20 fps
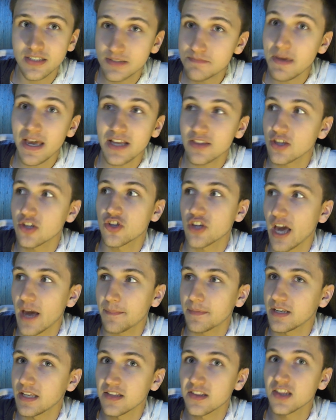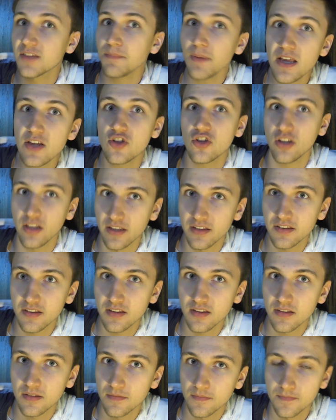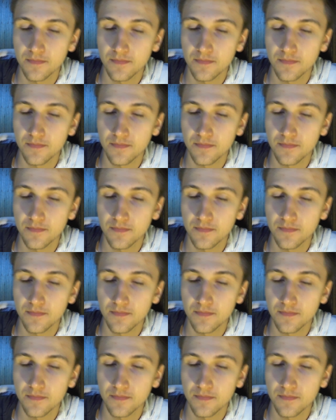make the Japanese speechless.